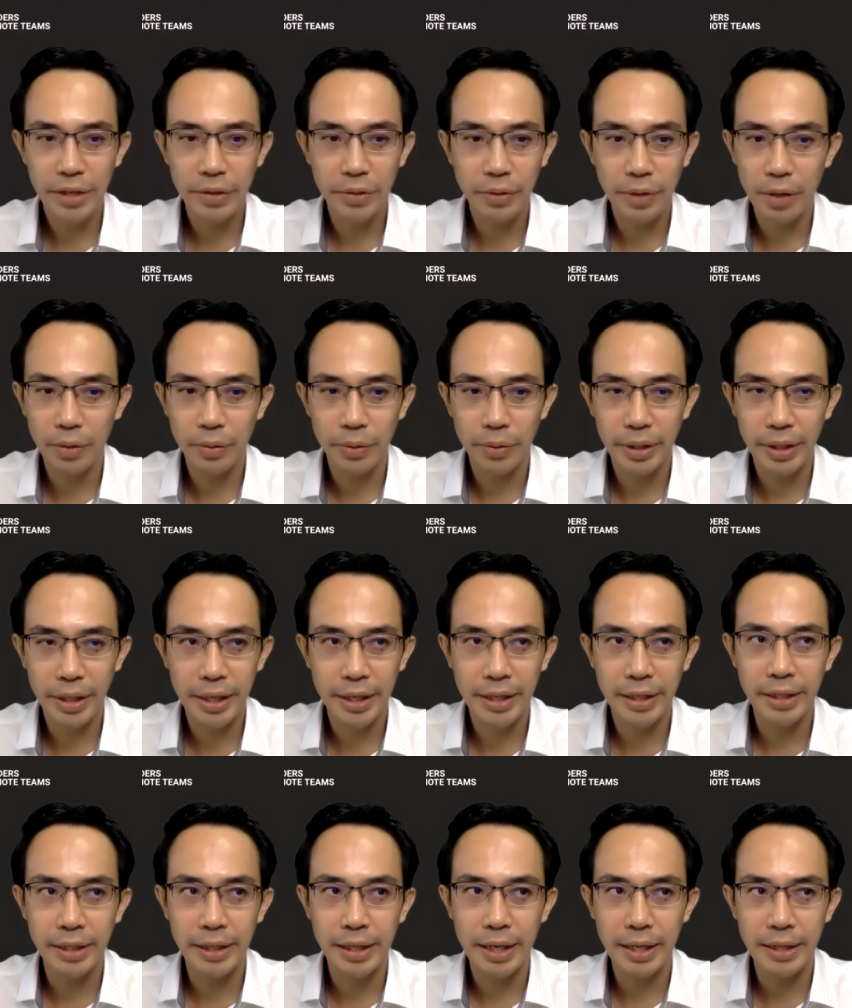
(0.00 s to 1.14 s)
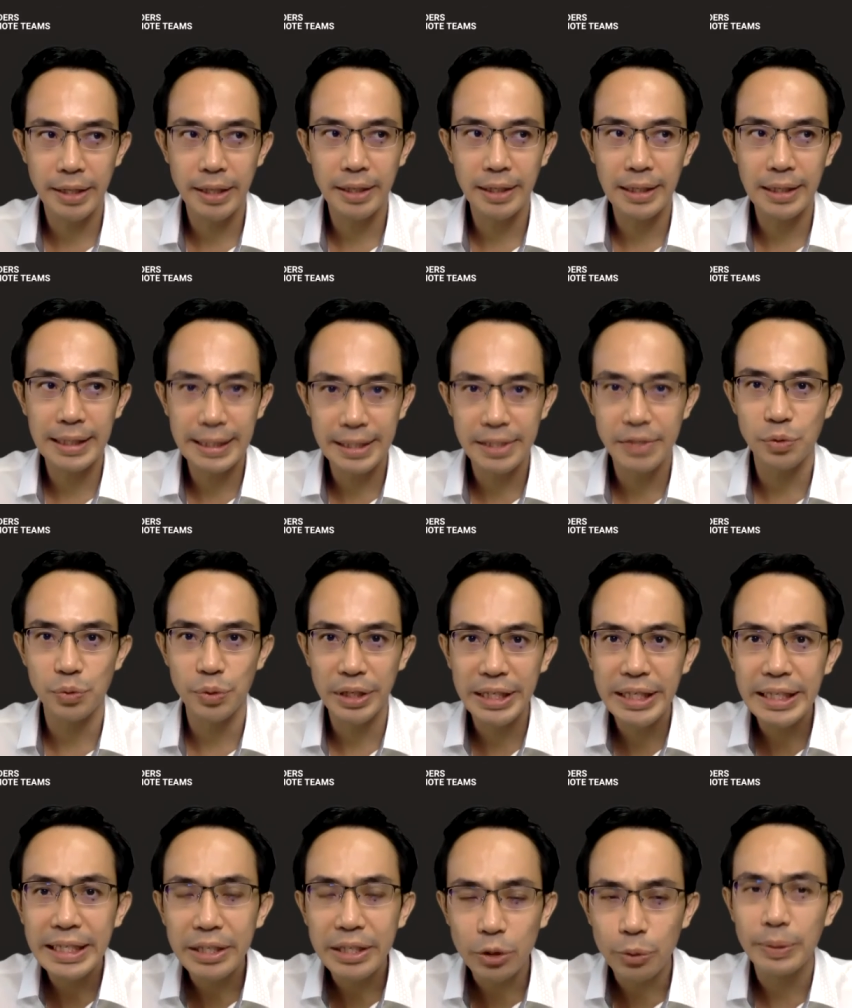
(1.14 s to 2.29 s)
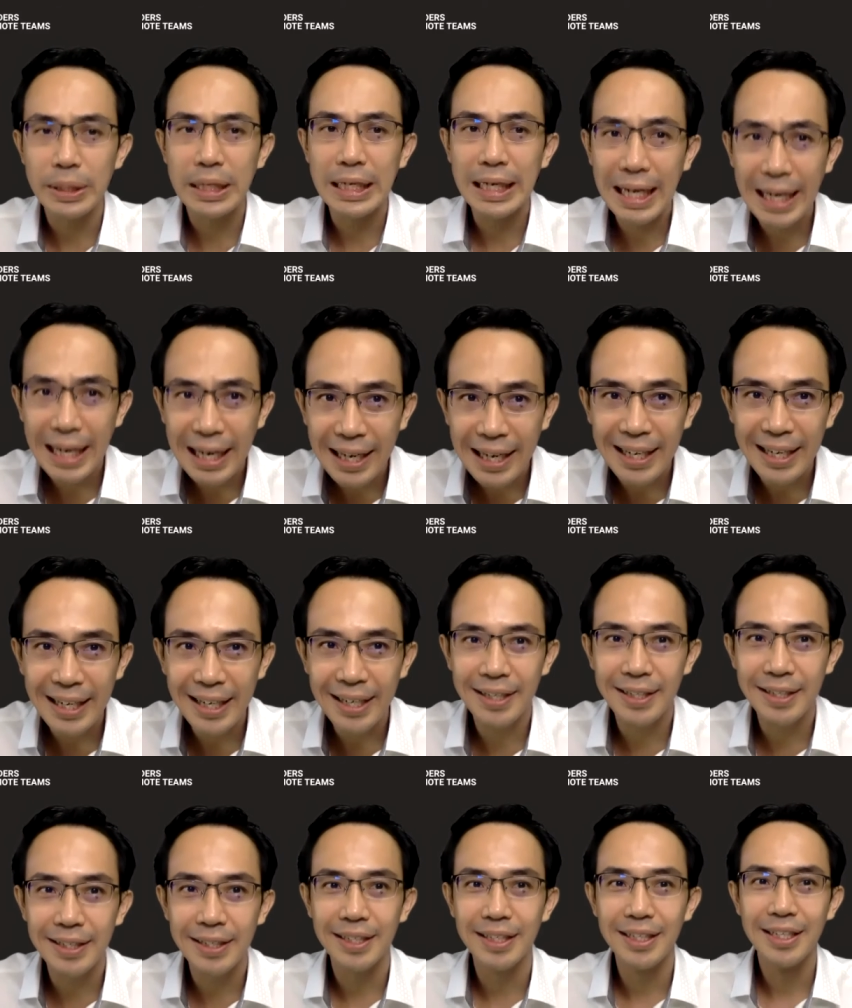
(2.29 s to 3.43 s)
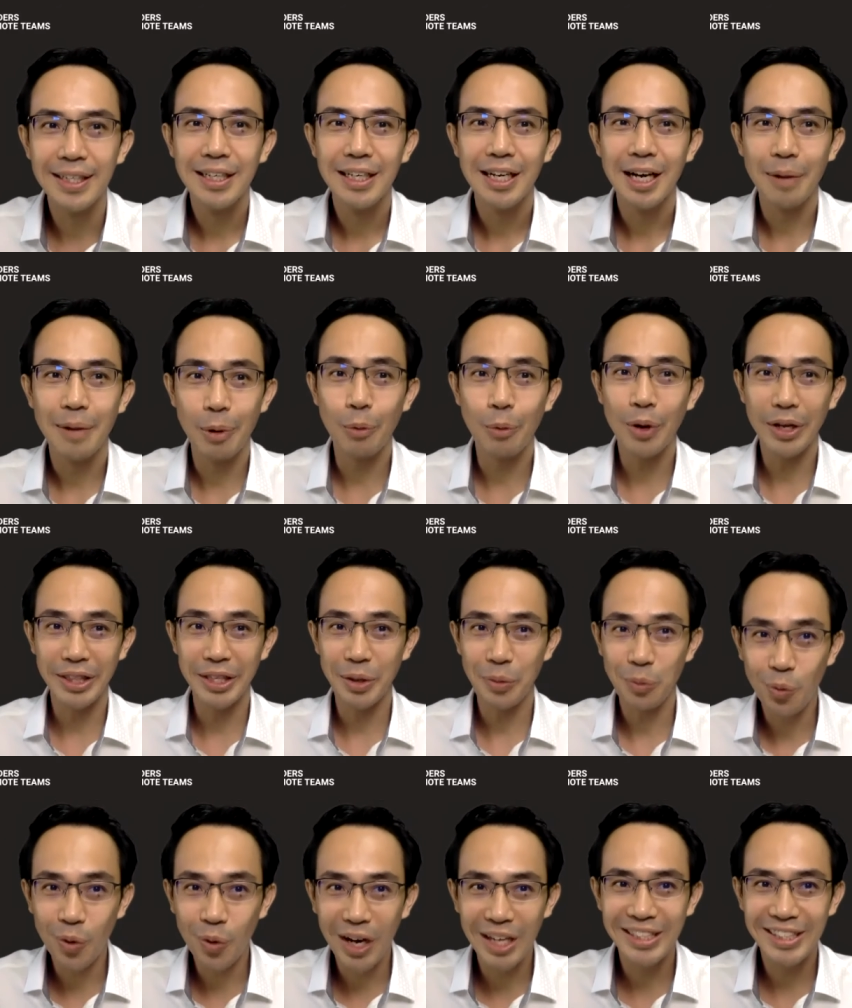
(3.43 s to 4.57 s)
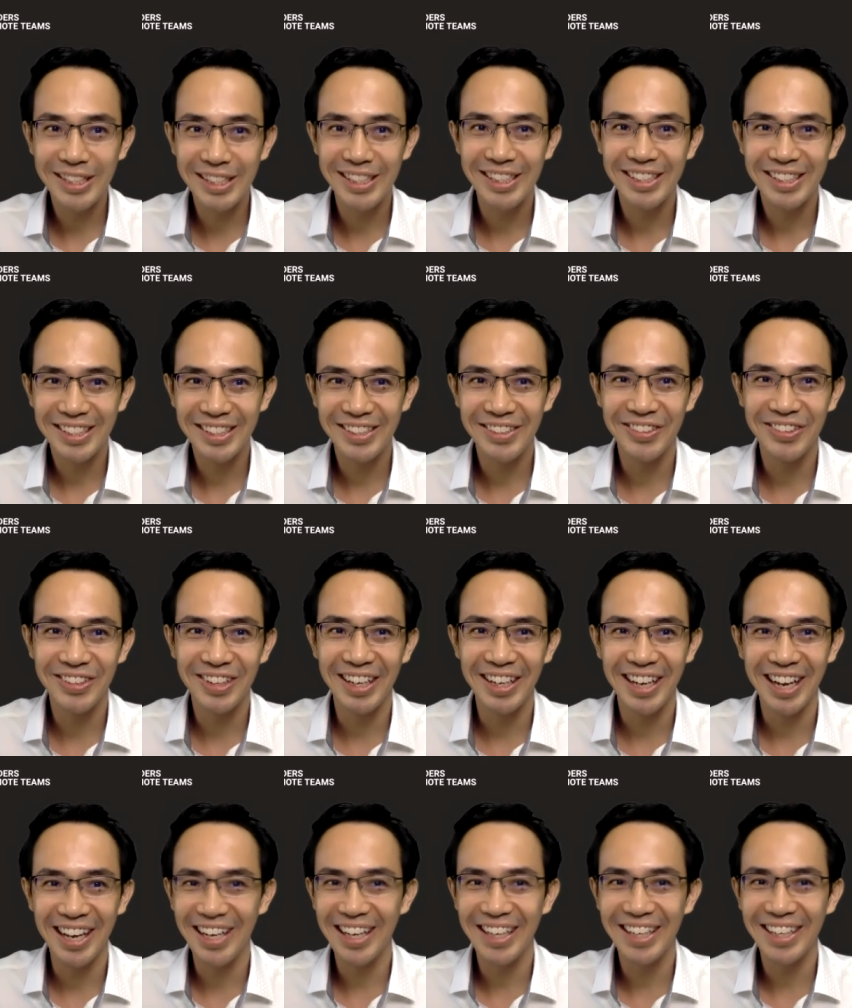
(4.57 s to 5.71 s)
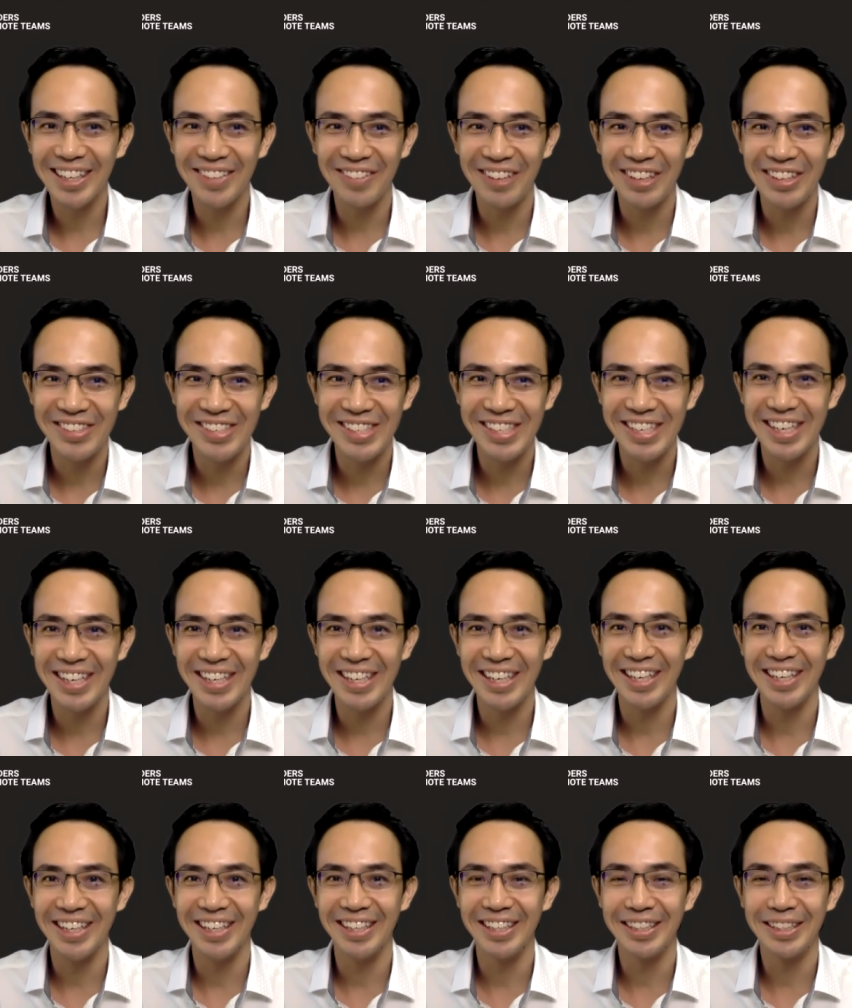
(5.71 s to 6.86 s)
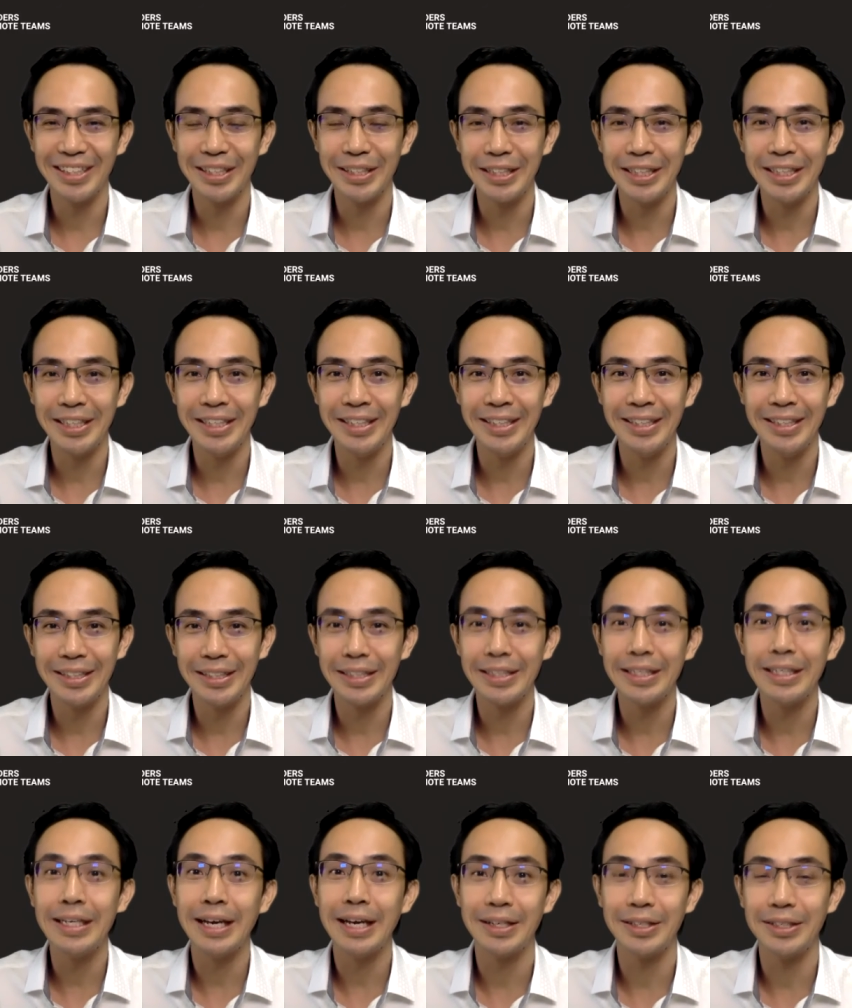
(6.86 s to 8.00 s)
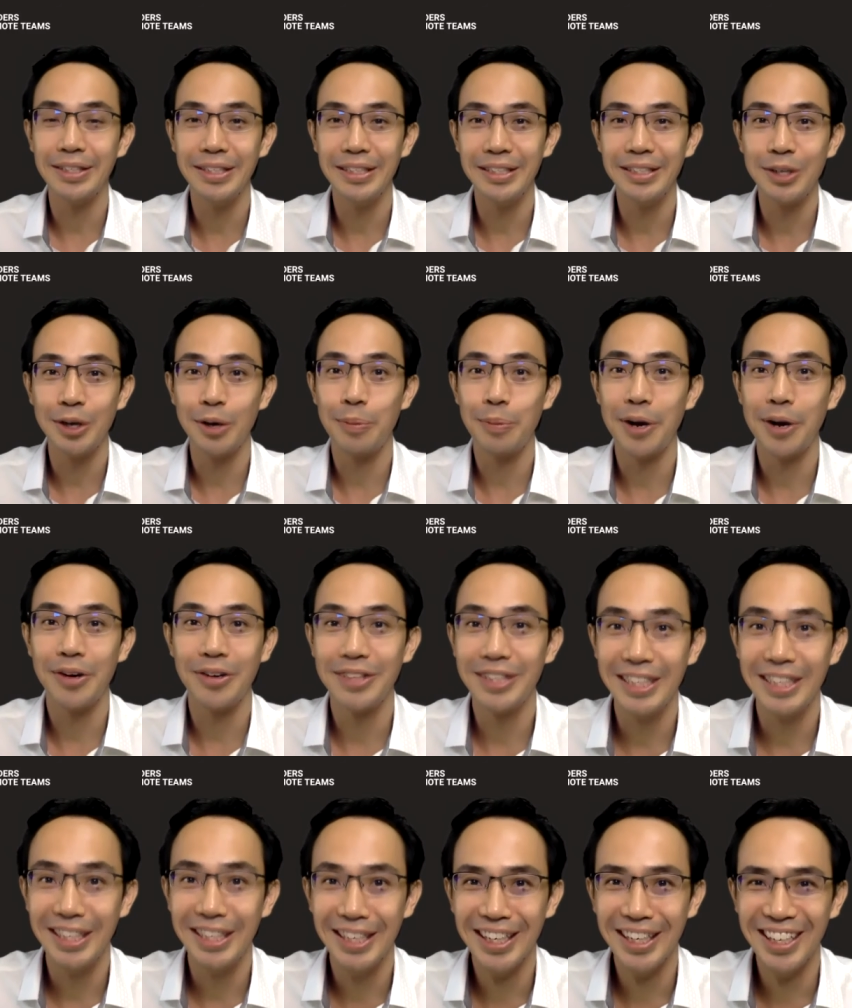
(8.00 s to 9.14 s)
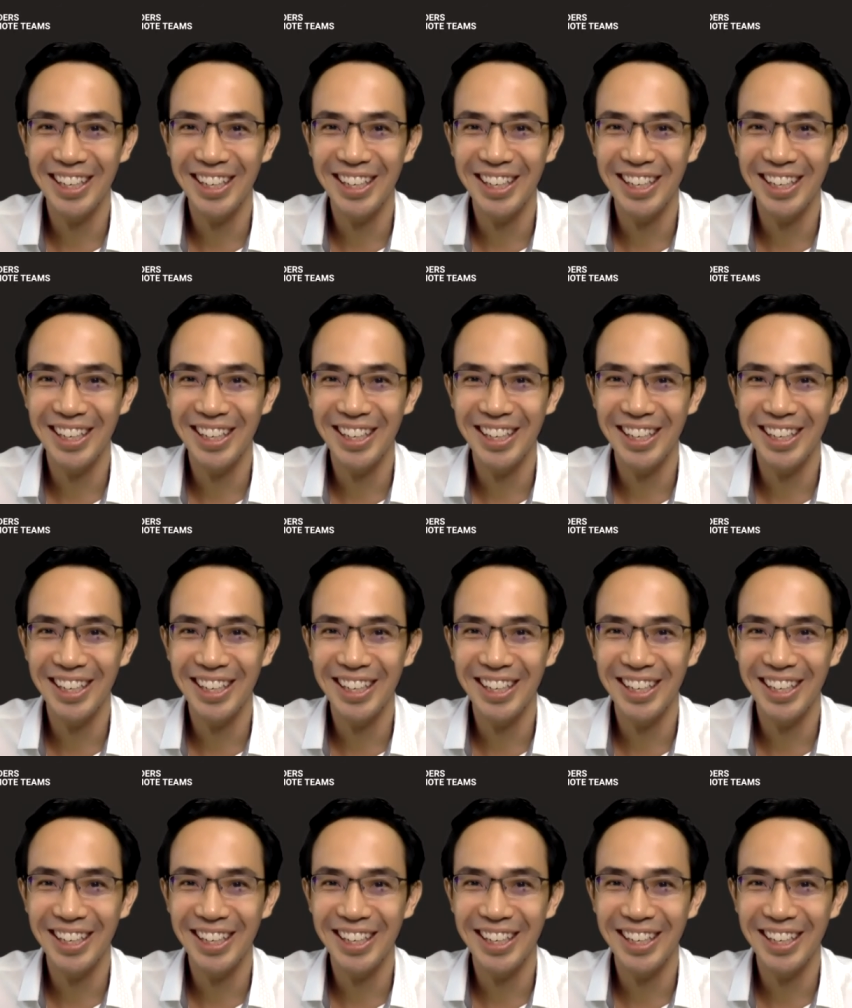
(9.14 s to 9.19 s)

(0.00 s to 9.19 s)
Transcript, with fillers: Howie. And I think leaders really need to be clear about what they want. You know, and I like it when you say that 13 is not a priority.